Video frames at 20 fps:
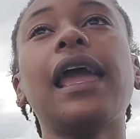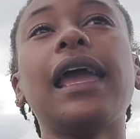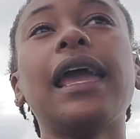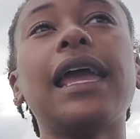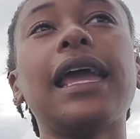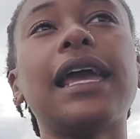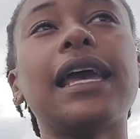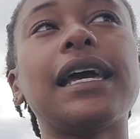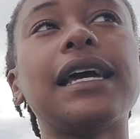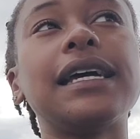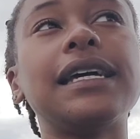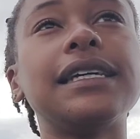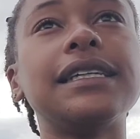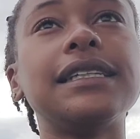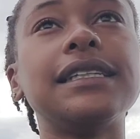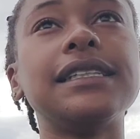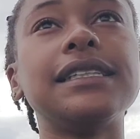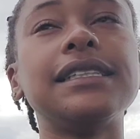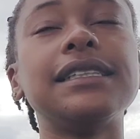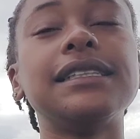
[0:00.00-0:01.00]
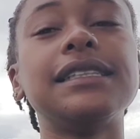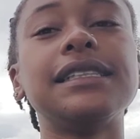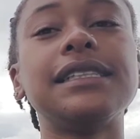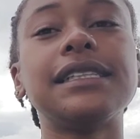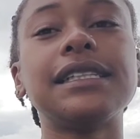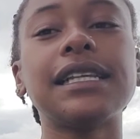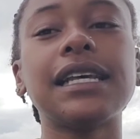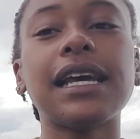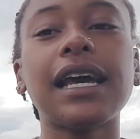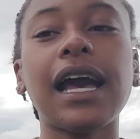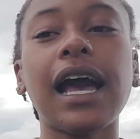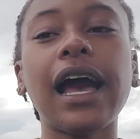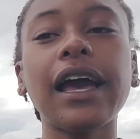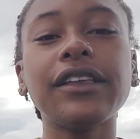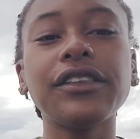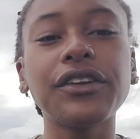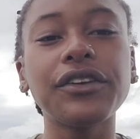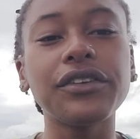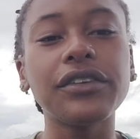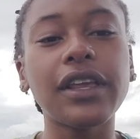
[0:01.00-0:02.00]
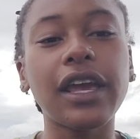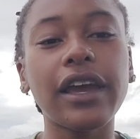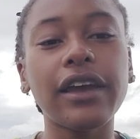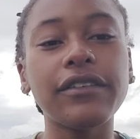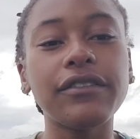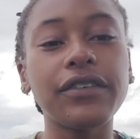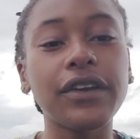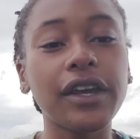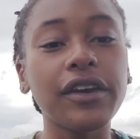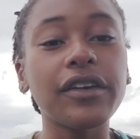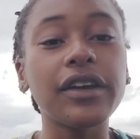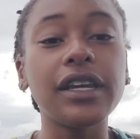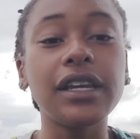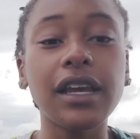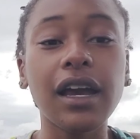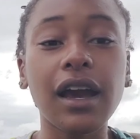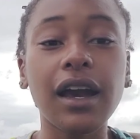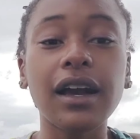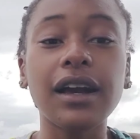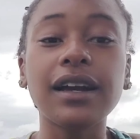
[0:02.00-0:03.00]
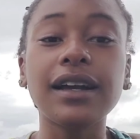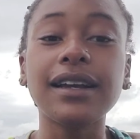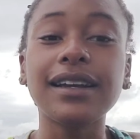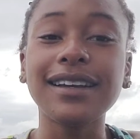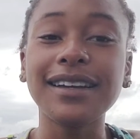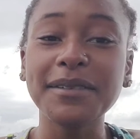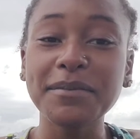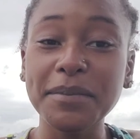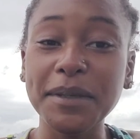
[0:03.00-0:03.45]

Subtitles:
And I learned that very young.